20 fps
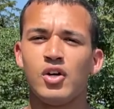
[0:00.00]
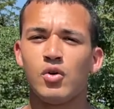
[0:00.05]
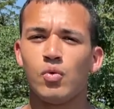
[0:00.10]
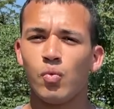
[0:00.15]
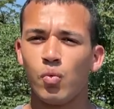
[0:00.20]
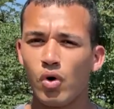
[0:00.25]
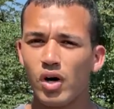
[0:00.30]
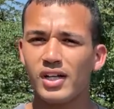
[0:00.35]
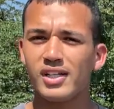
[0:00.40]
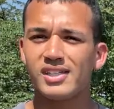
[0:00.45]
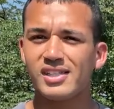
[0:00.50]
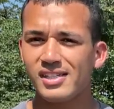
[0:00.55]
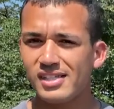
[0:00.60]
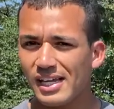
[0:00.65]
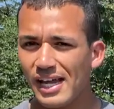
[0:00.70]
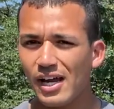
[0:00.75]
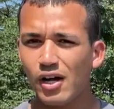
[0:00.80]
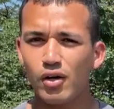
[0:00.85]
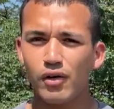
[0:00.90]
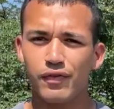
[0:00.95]
one
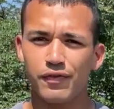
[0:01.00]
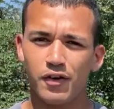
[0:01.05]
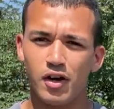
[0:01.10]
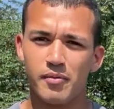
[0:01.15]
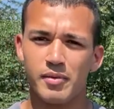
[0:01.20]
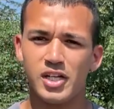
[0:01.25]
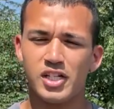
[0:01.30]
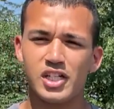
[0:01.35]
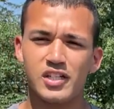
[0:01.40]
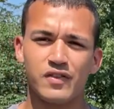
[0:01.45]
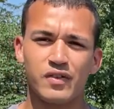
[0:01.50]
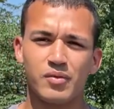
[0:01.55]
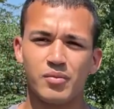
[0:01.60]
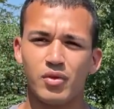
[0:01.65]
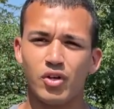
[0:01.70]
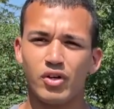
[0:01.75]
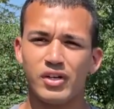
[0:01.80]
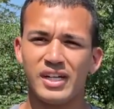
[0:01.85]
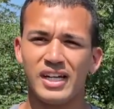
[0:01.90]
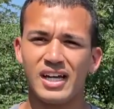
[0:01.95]
sale from it just from
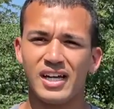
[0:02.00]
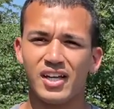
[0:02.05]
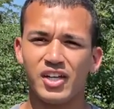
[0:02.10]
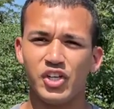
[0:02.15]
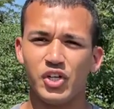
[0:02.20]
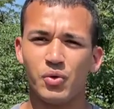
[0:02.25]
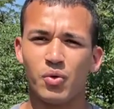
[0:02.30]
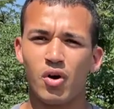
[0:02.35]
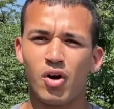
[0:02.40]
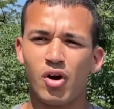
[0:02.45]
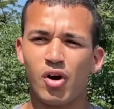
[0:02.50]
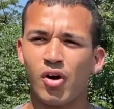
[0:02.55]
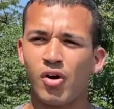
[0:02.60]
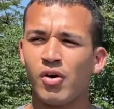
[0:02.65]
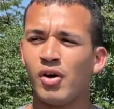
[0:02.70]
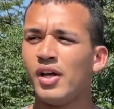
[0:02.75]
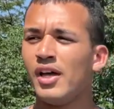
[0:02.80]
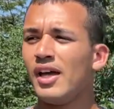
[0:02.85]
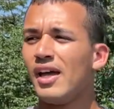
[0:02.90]
looking at a U-Haul